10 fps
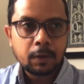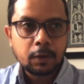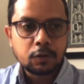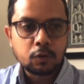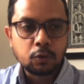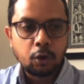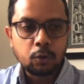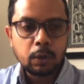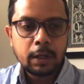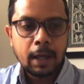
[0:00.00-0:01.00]
So not
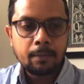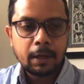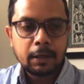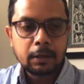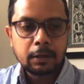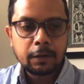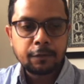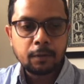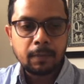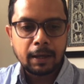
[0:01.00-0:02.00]
only am I learning
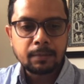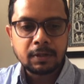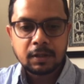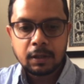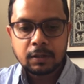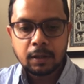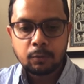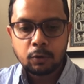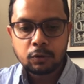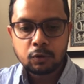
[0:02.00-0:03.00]
from my mistakes, I'm
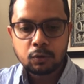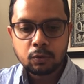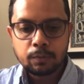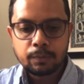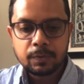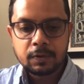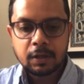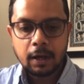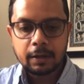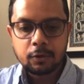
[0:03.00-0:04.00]
also
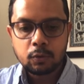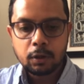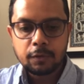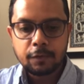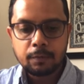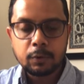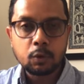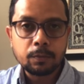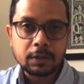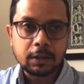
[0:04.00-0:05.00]
started to learn from your
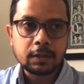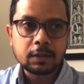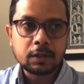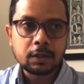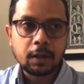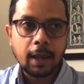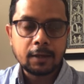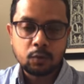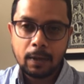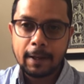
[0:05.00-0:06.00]
mistakes
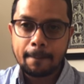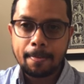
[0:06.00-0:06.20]
as well.